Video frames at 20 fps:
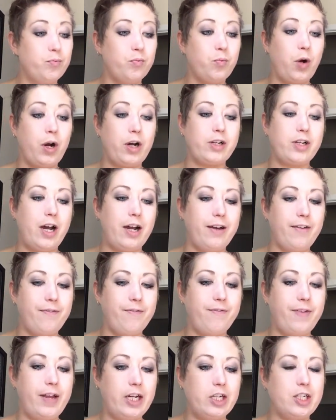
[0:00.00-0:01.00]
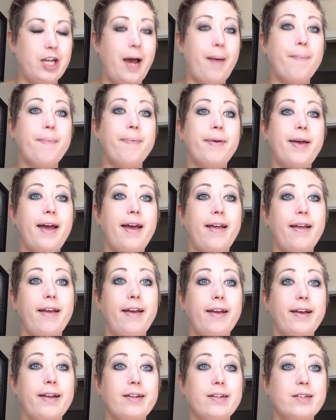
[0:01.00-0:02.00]
work done and finished up,
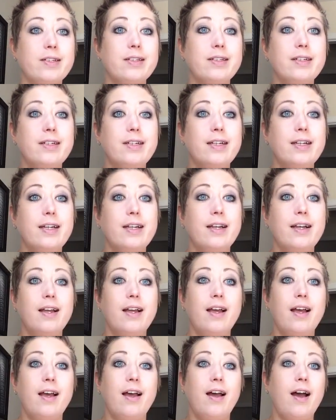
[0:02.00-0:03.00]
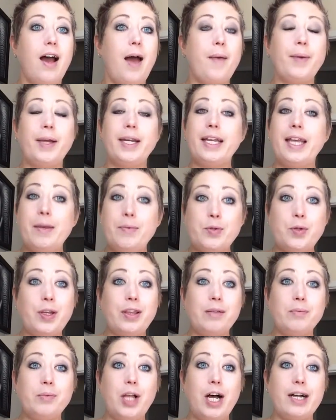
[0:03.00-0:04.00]
and I'm going to keep
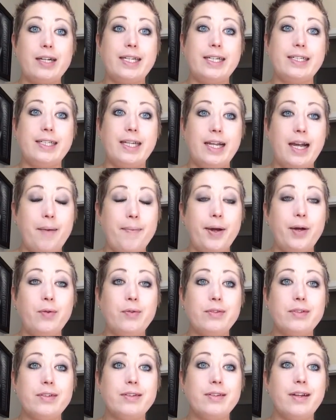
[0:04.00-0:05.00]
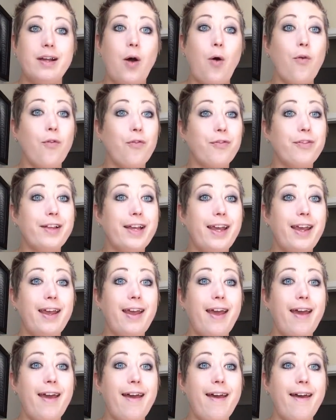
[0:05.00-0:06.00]
doing the blocks as they come out,
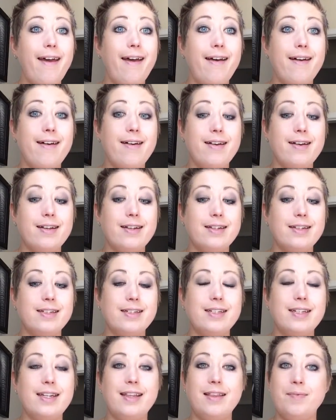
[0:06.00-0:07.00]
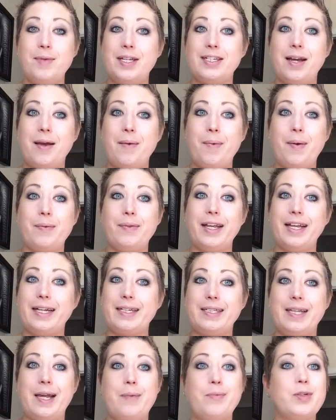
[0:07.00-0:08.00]
hopefully, and in the meantime, like I
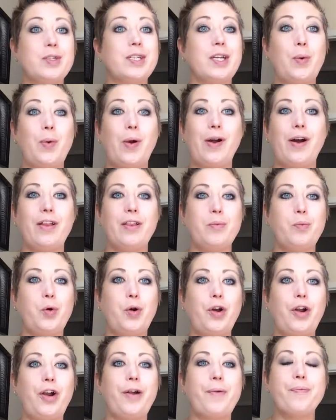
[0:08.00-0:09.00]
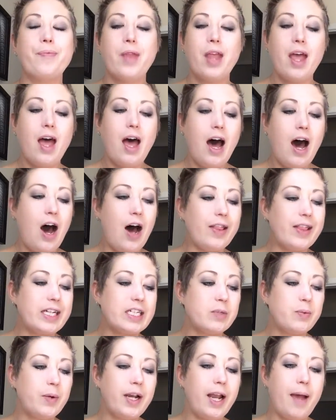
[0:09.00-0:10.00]
say, I'm just going to work on the border. On
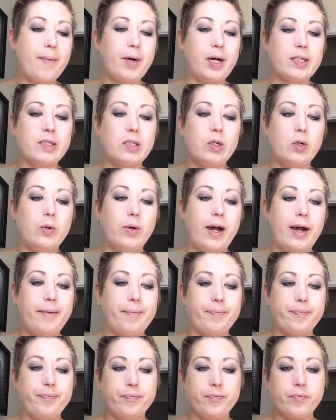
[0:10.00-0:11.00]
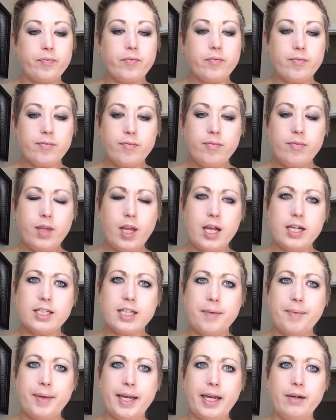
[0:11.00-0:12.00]
this one, I'm also
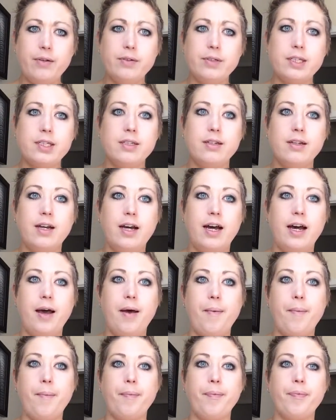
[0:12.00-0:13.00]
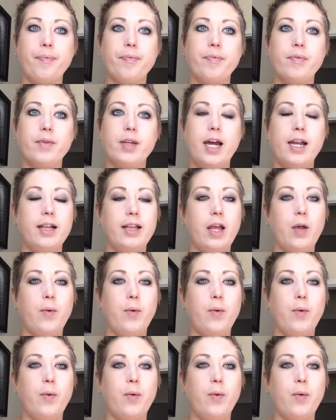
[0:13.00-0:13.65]
subbing out, kind of